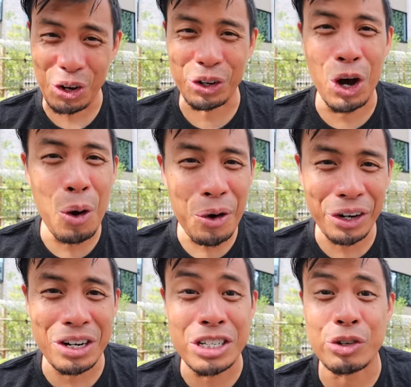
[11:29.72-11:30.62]
your
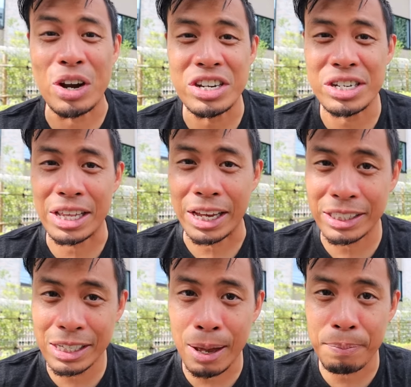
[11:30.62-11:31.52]
coworkers graciously
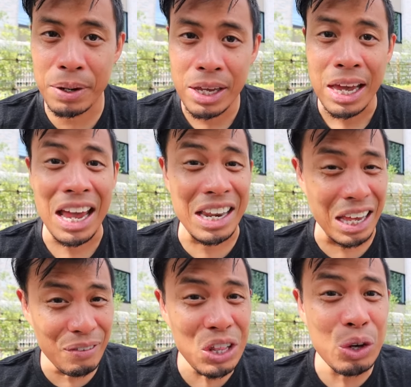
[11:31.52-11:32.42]
accept, and
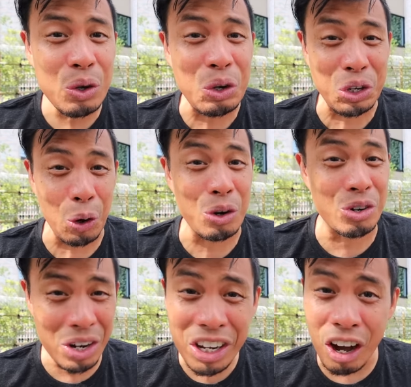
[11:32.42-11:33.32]
even though you don't
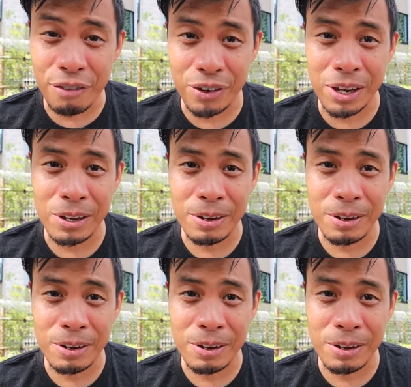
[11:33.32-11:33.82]
drink coffee,